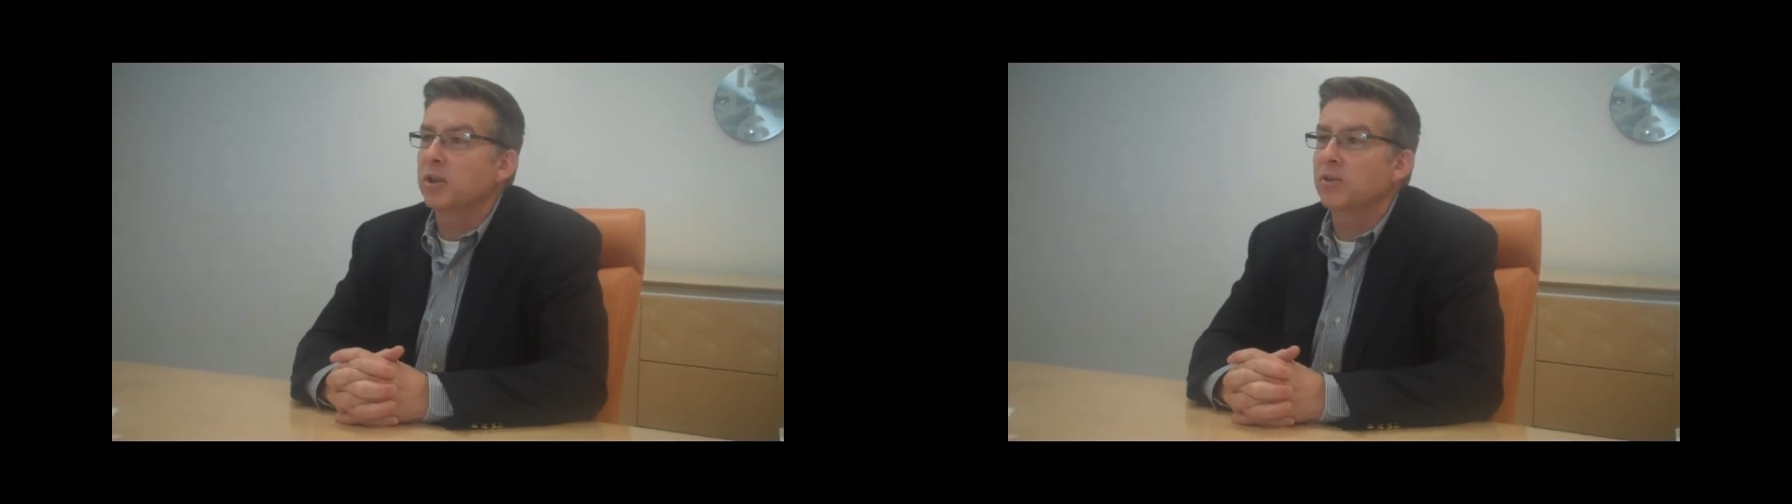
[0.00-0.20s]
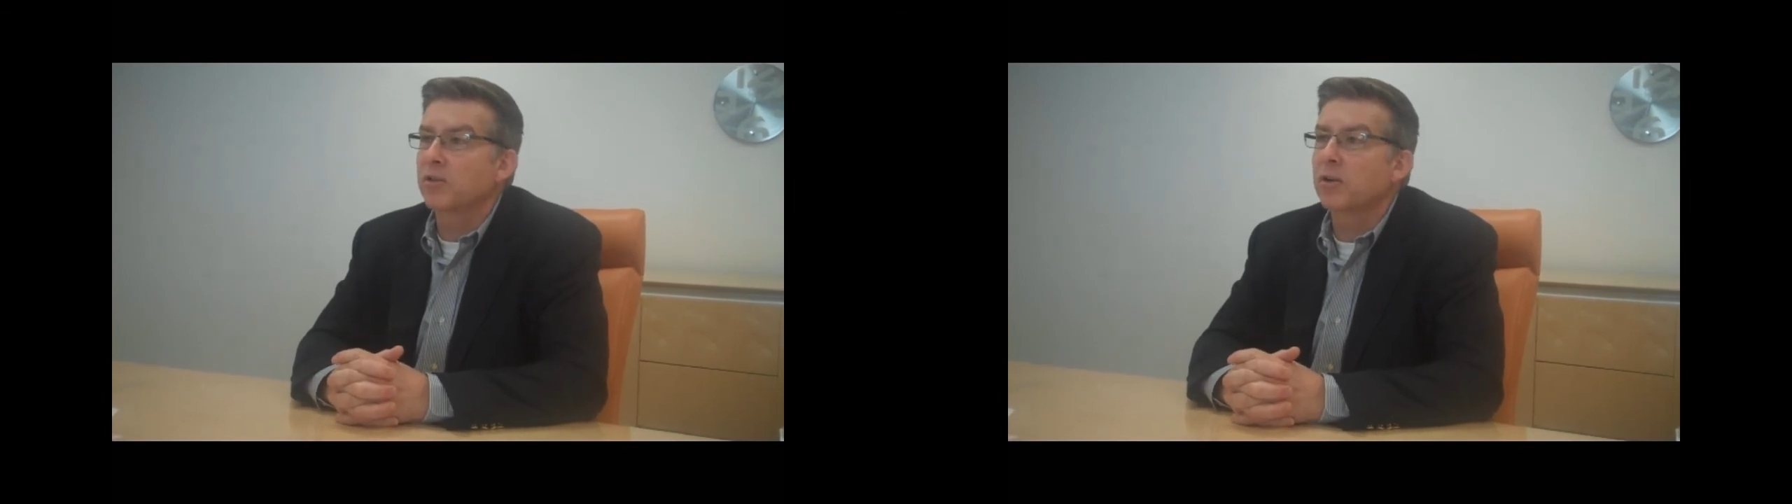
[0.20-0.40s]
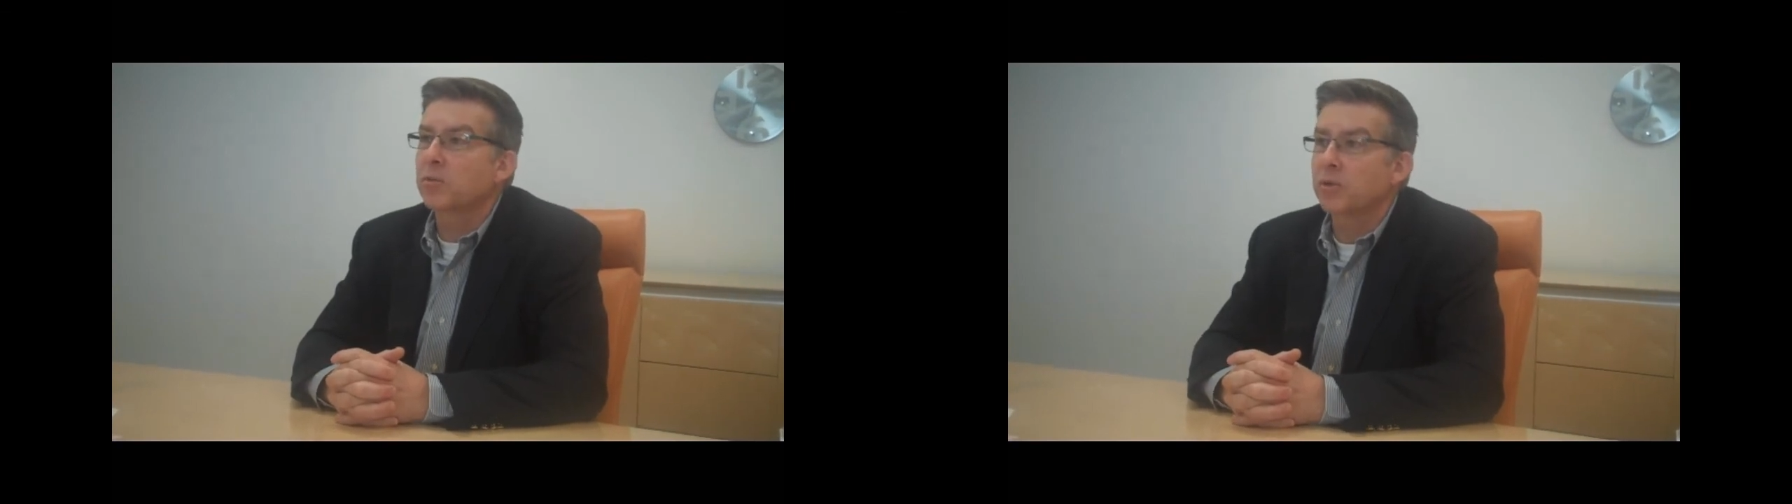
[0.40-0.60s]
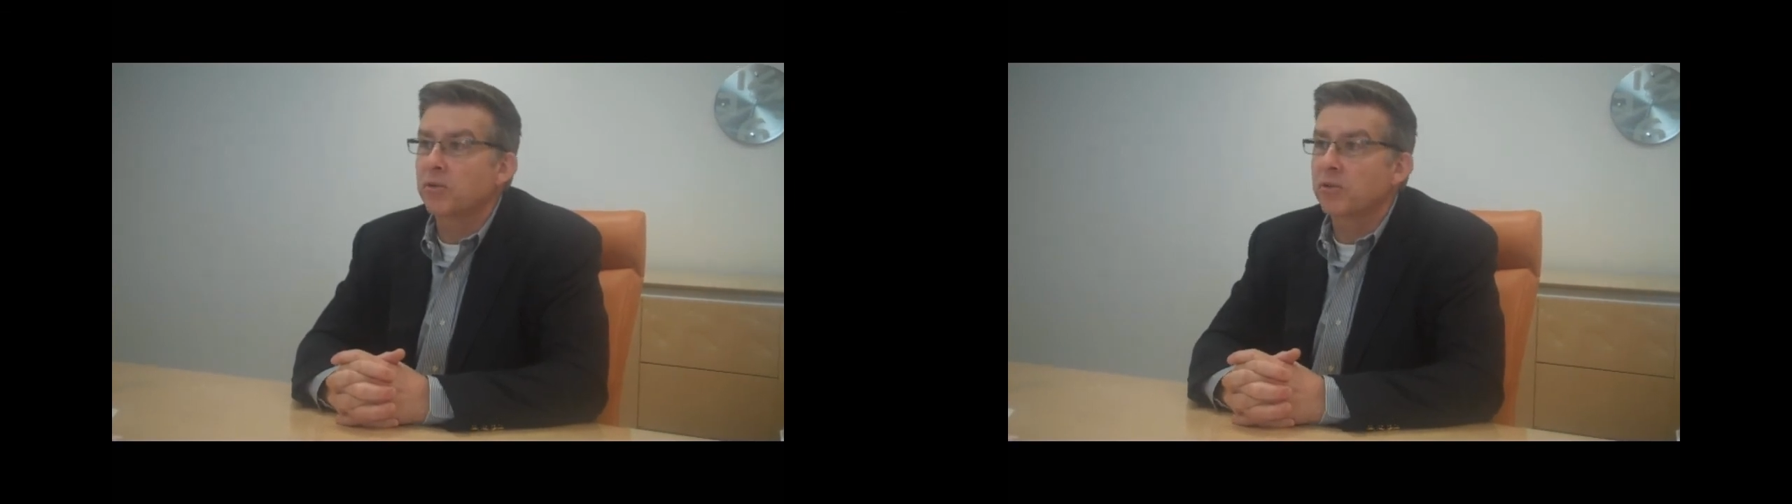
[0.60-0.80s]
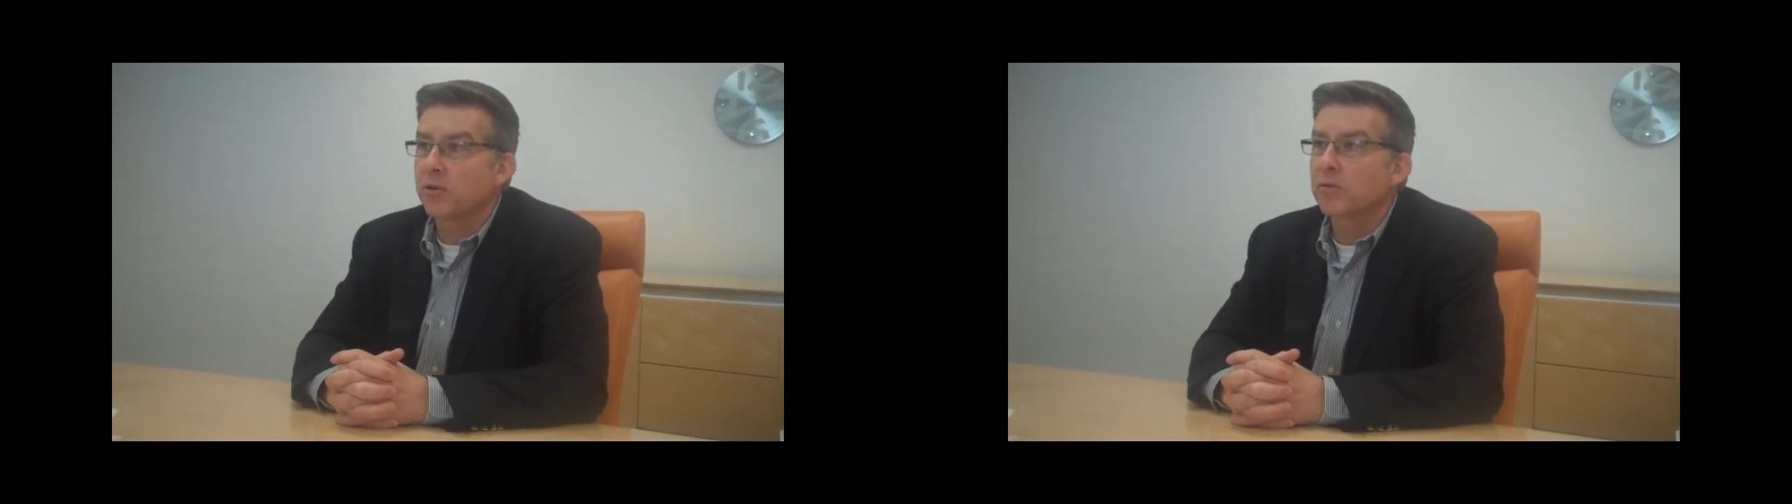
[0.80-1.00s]
being a software
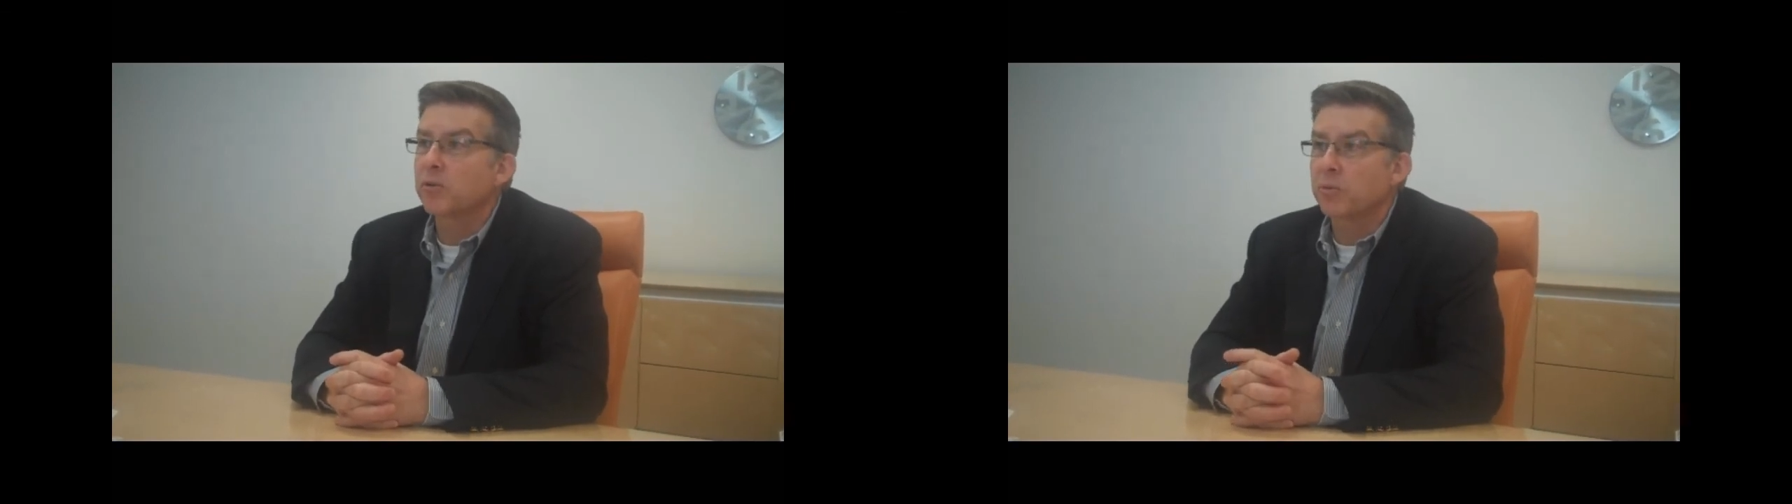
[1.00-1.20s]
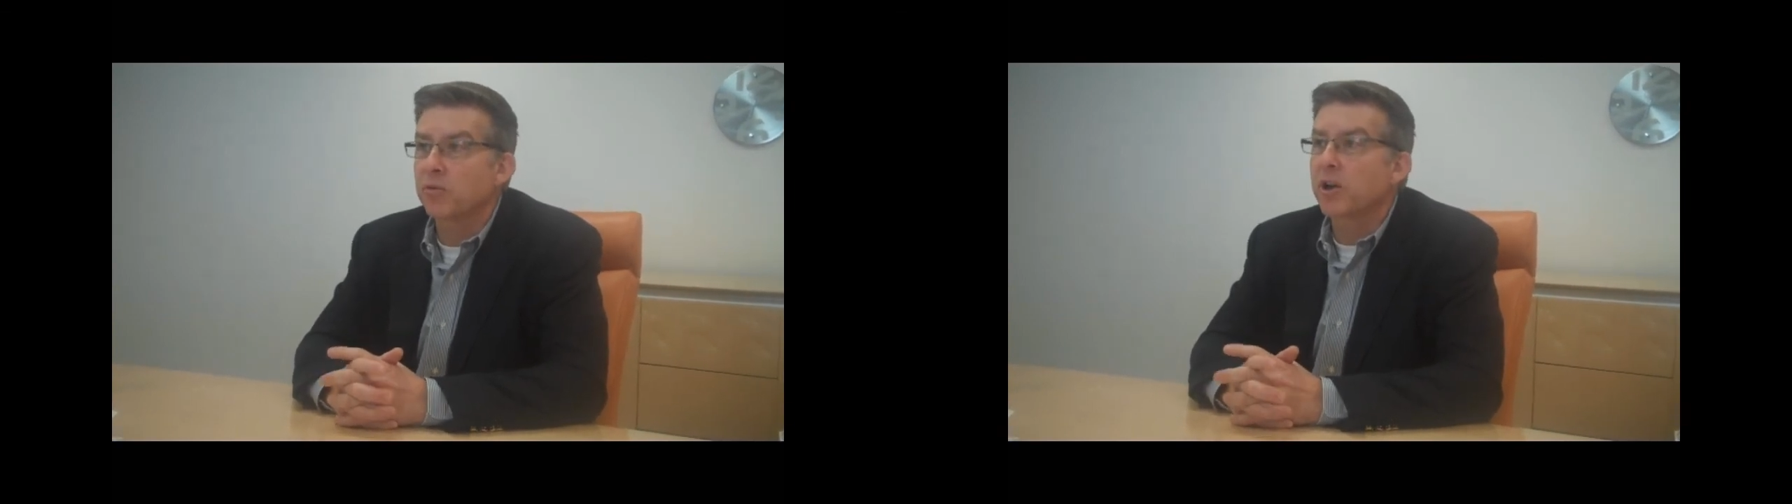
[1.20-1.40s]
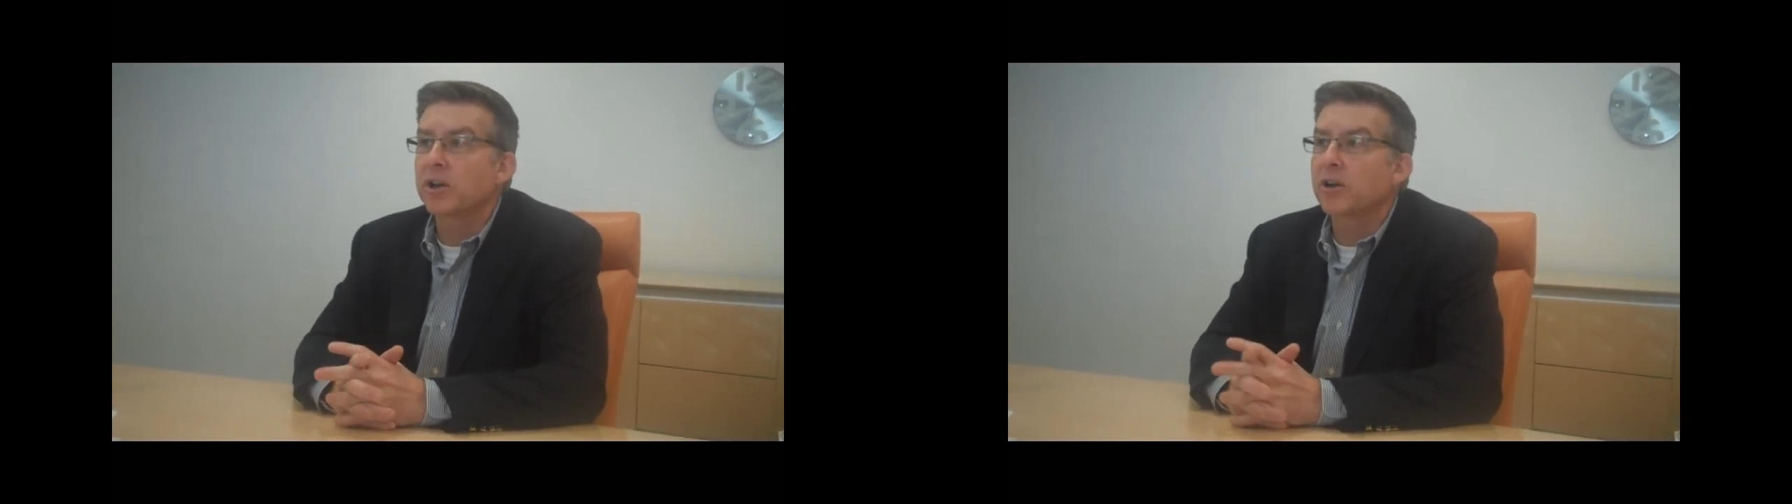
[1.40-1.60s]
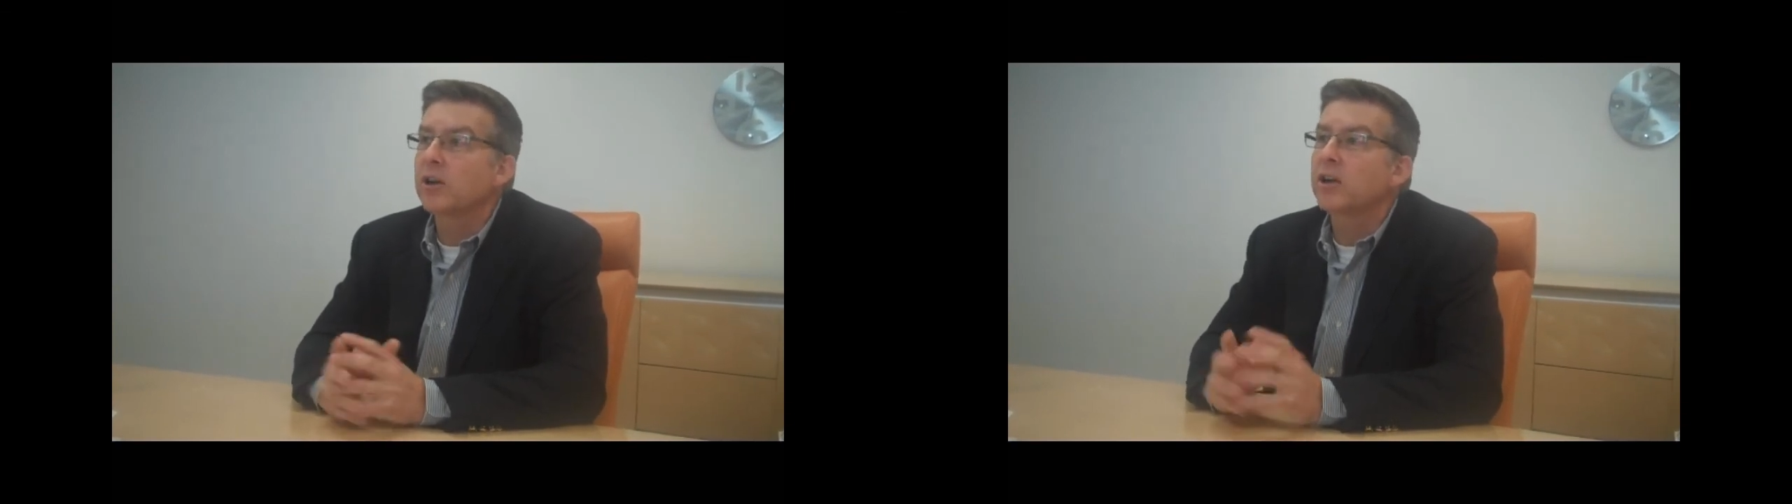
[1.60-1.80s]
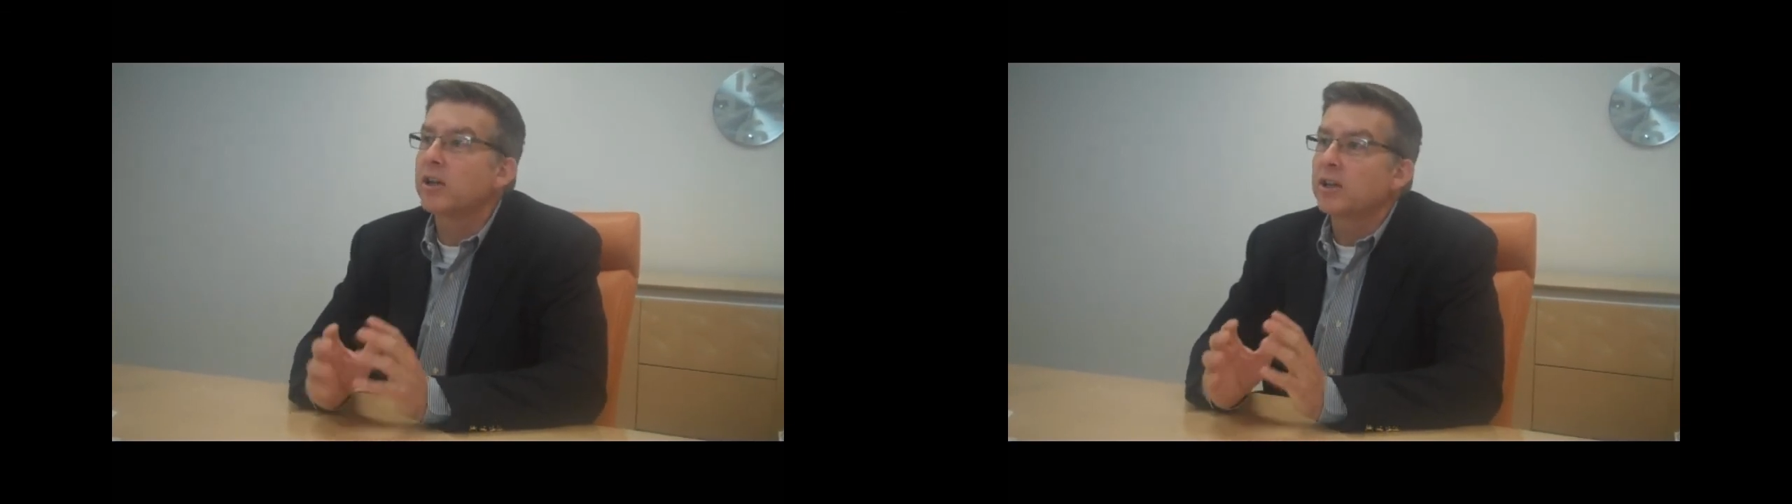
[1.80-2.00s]
as a service provider